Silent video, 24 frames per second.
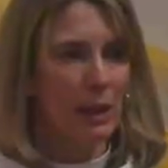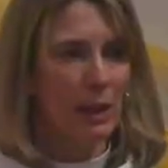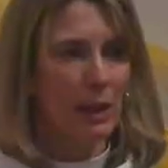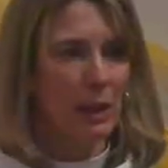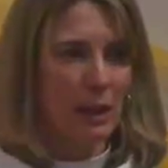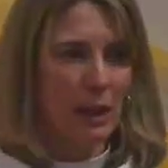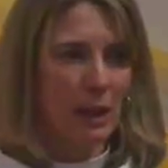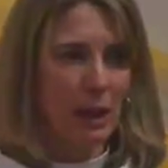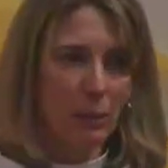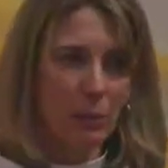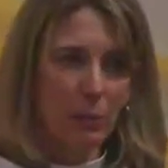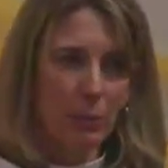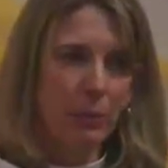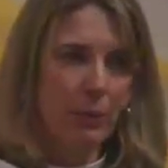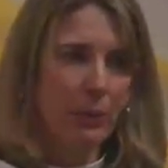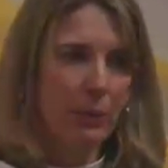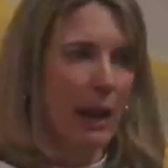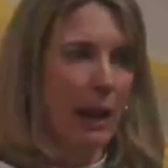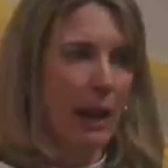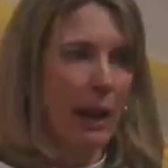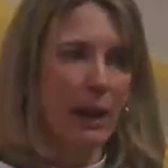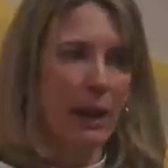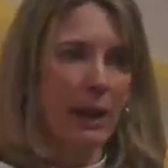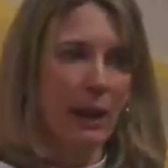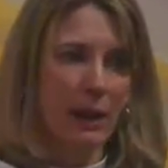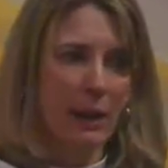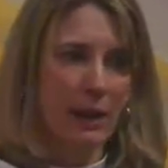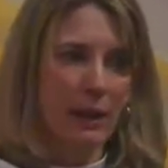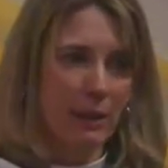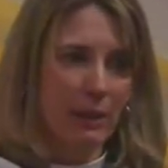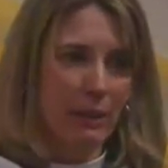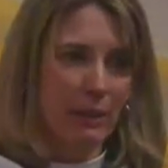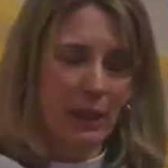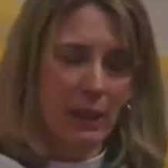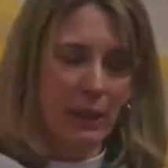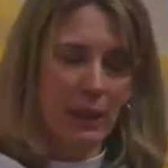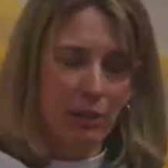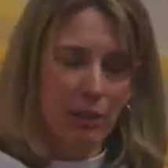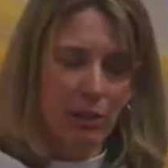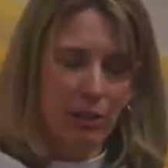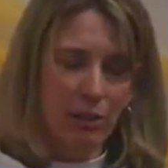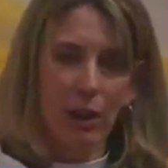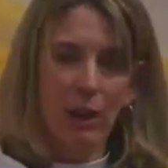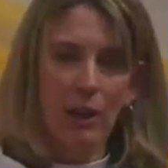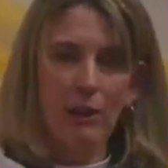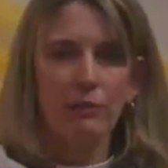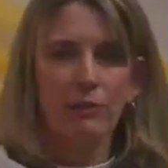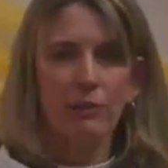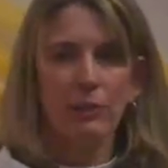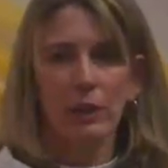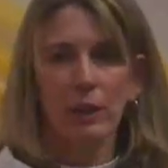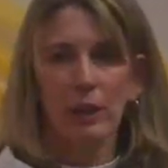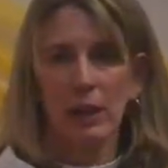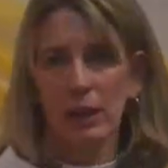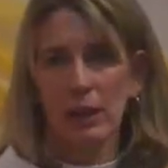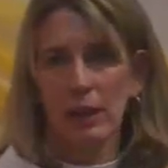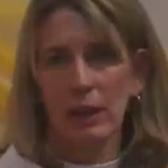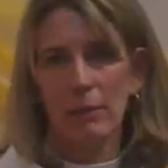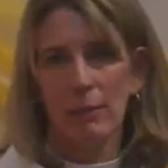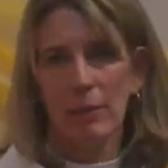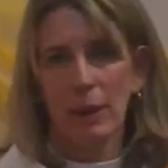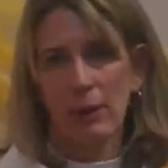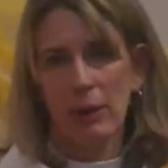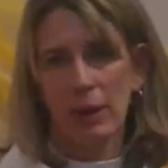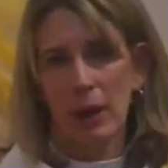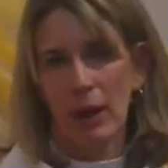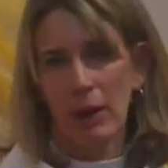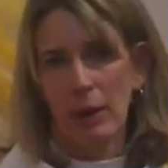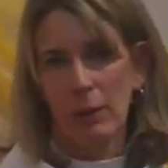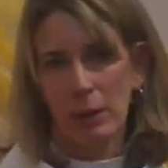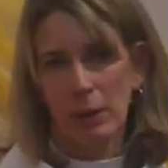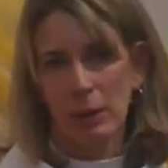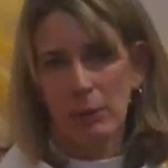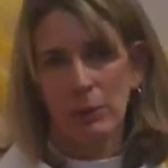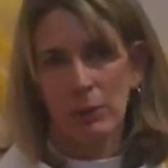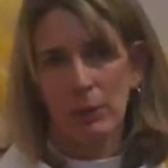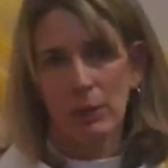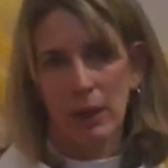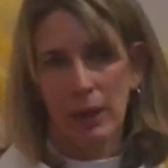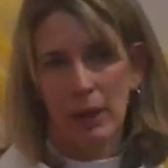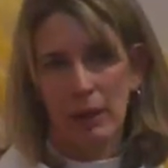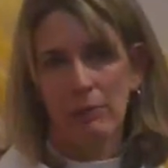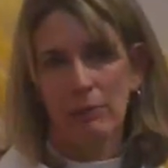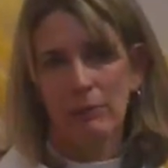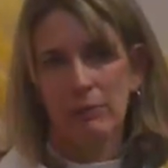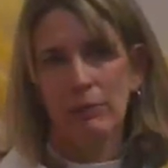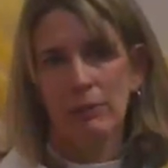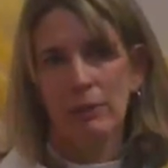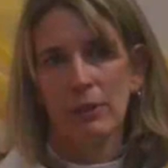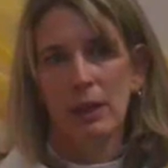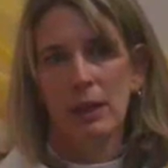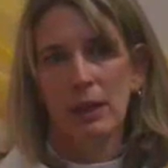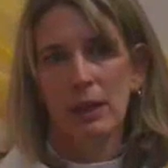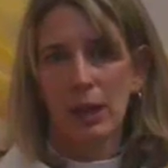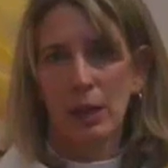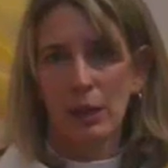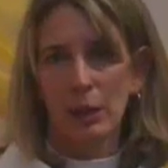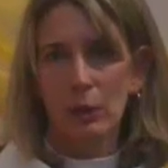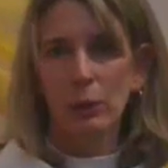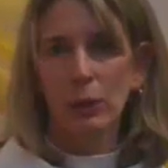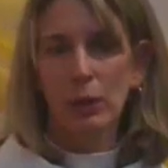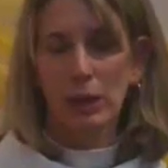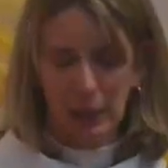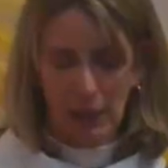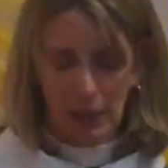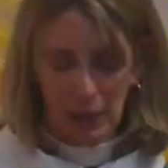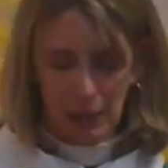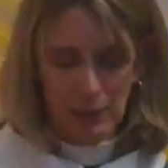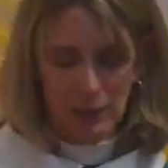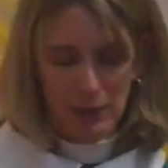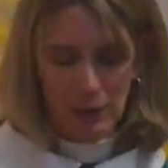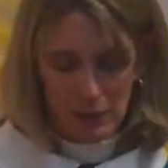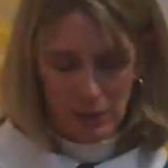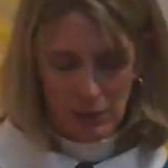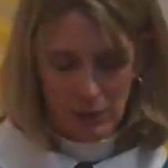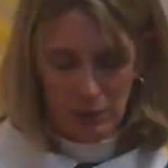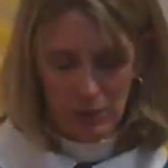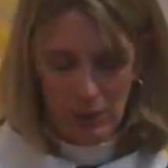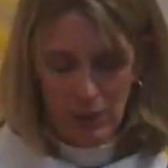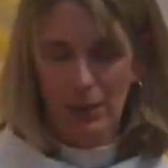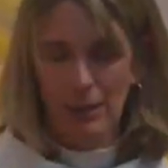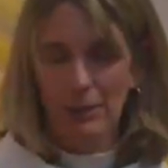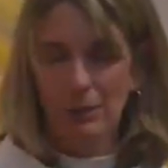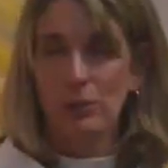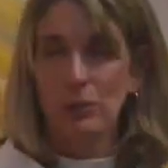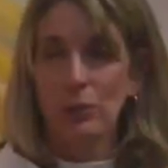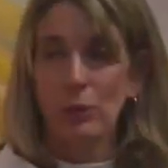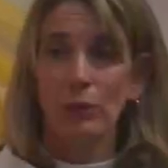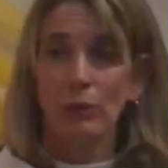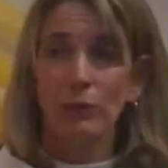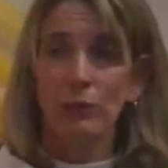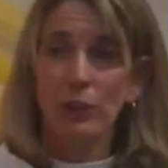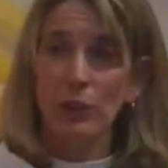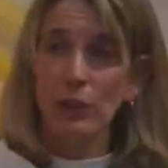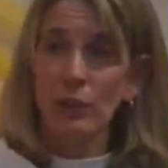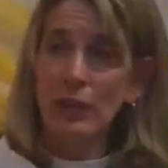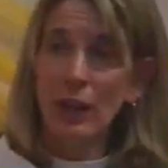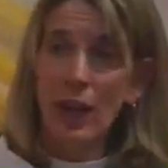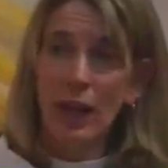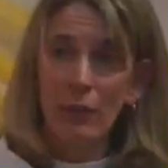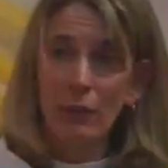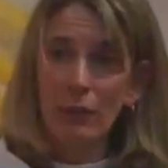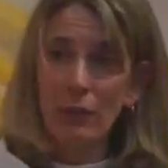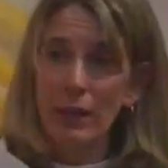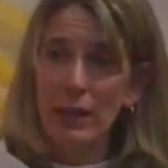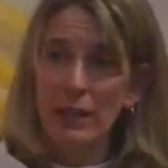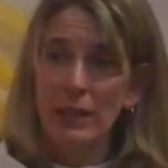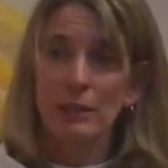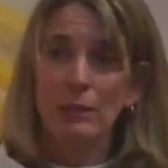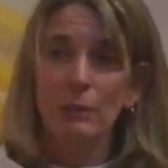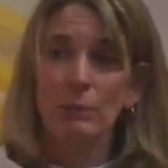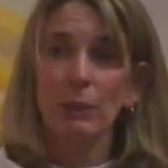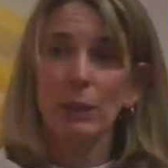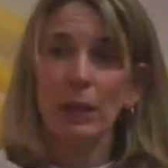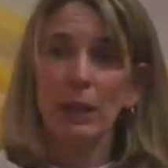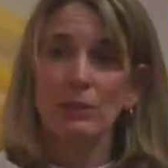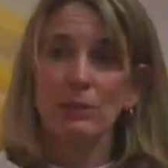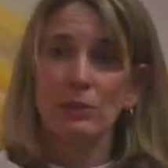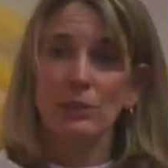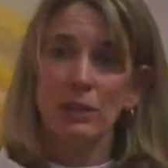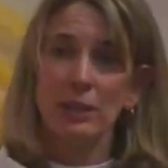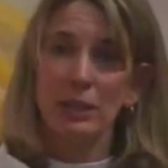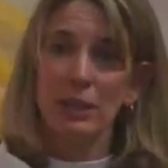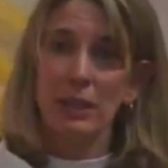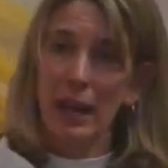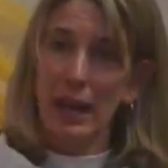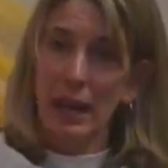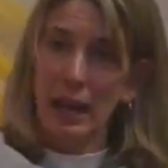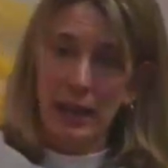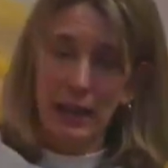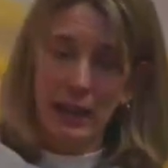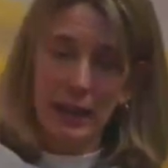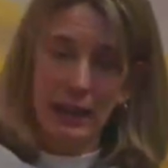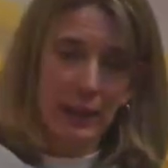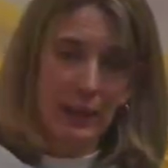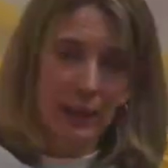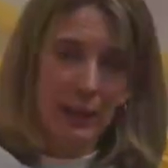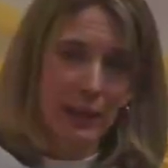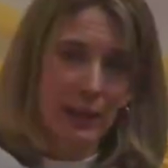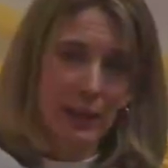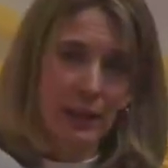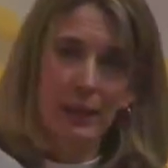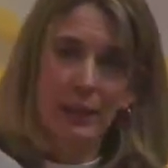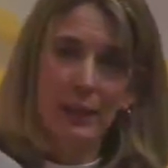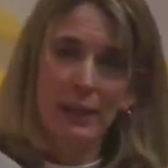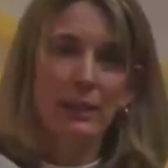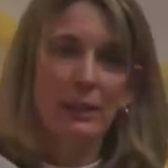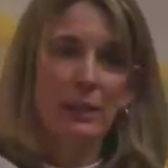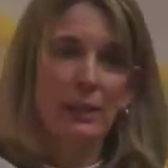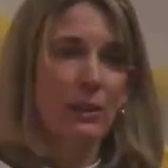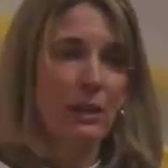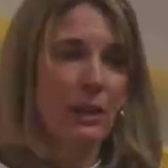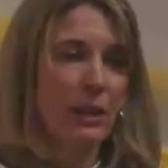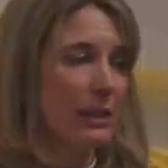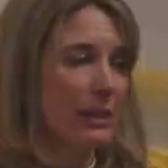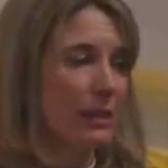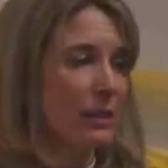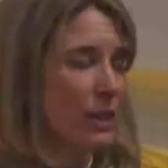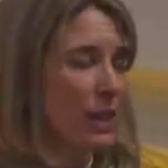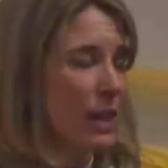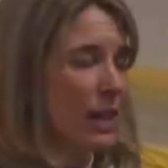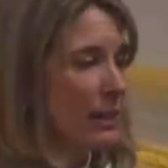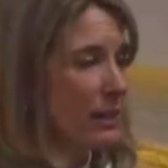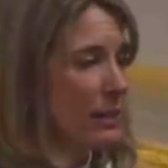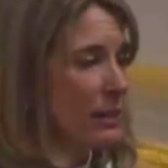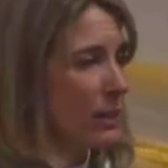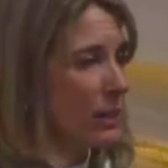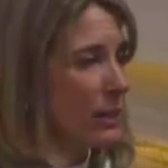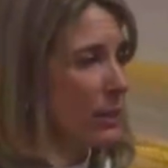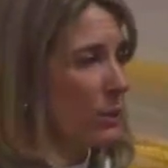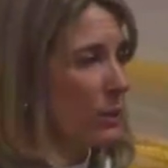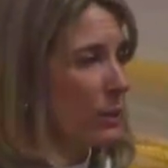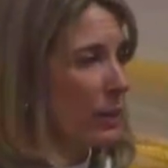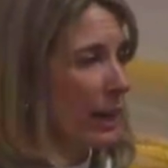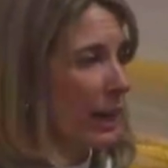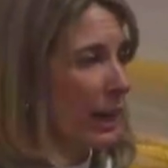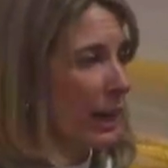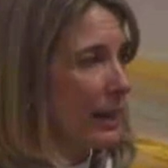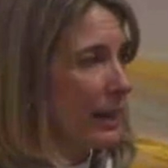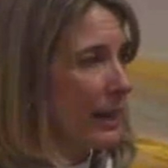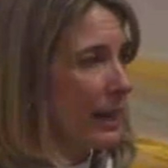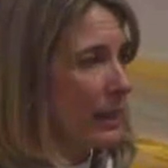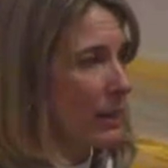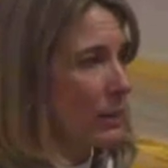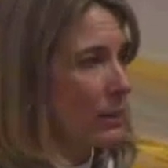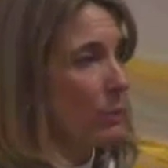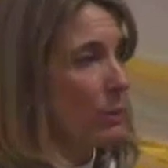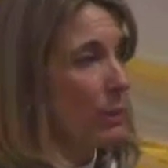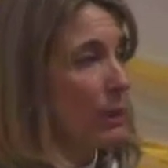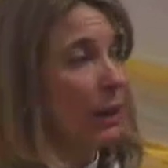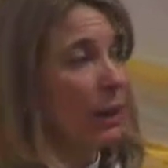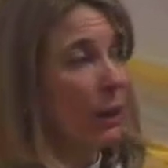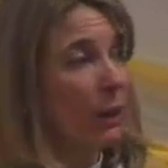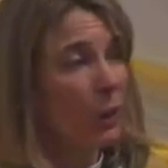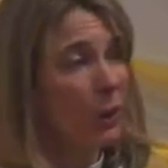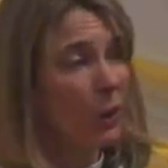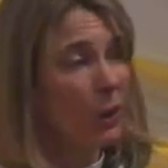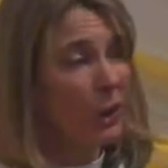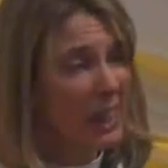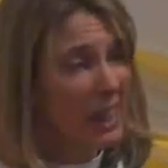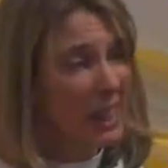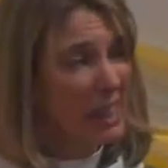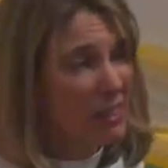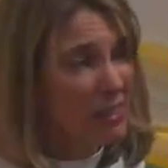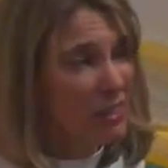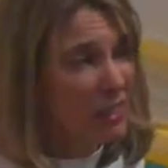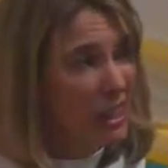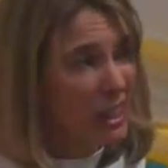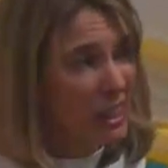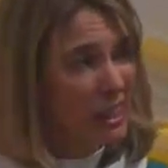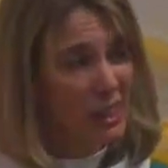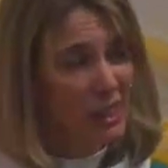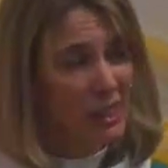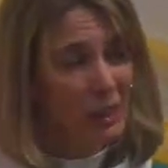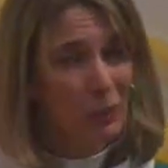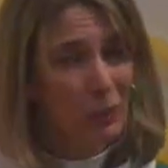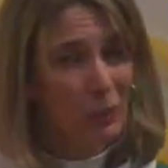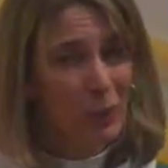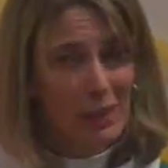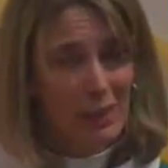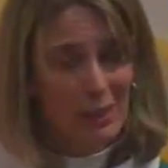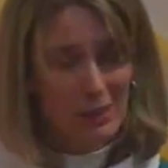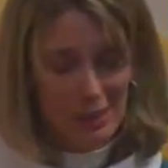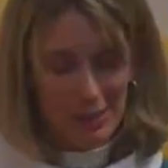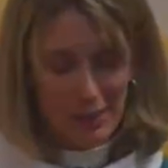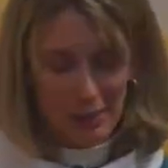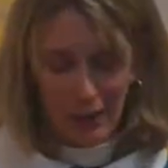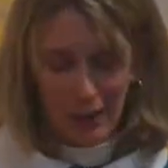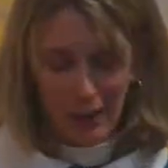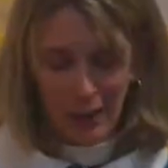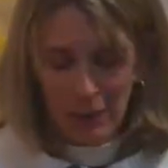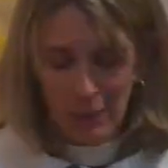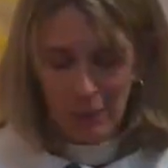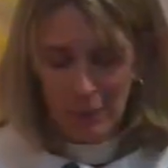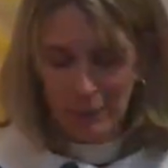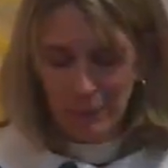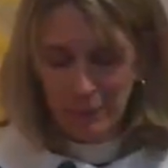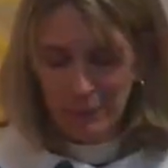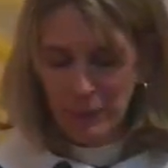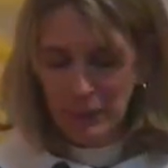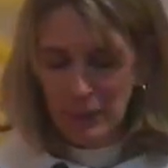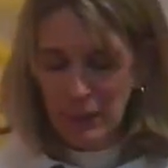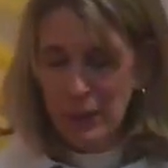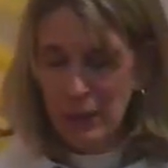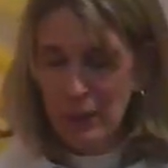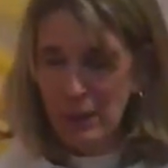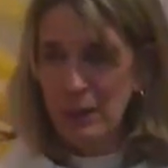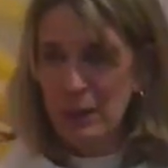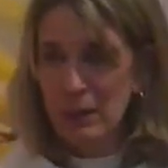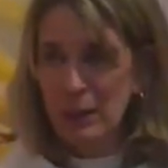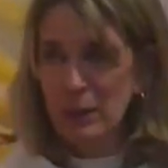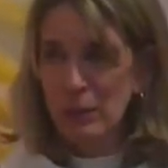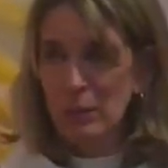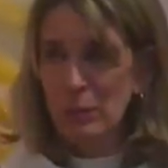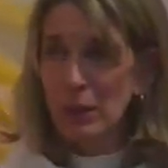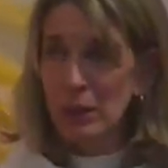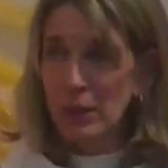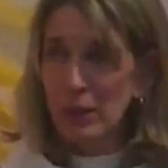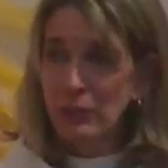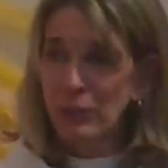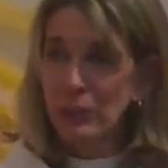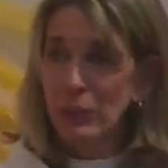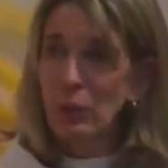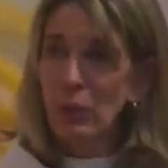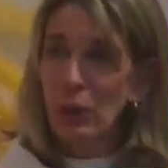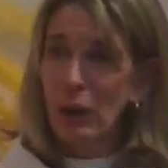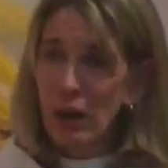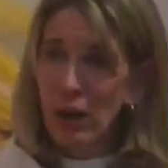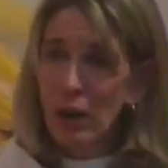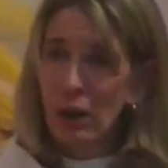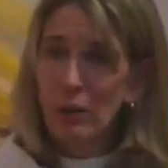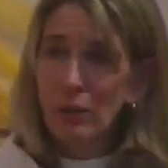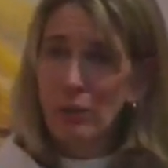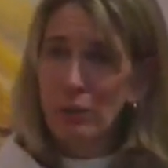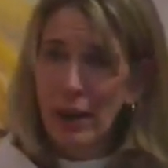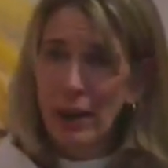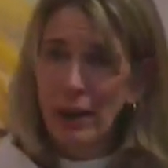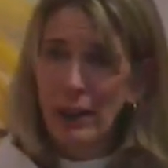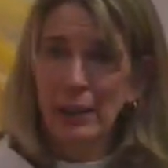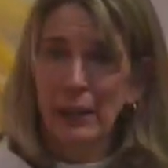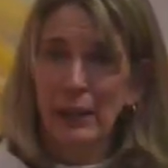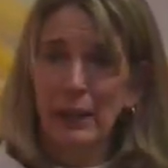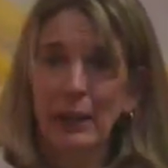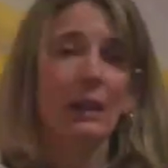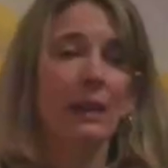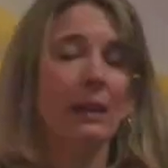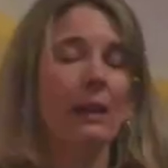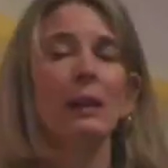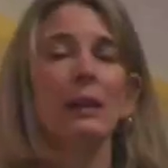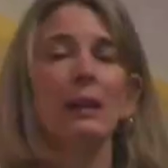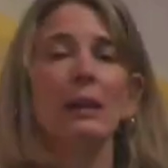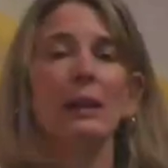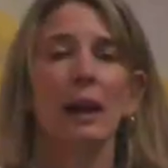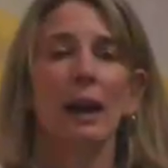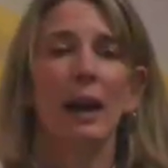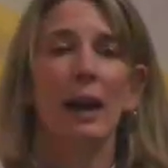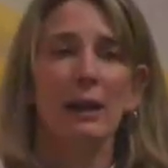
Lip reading: and pray and think thoughtfully about how we will give, and we like to do that. So if you're not ready to pledge today, you get a chance to do it again next week or even in the weeks to come. But if you are ready, I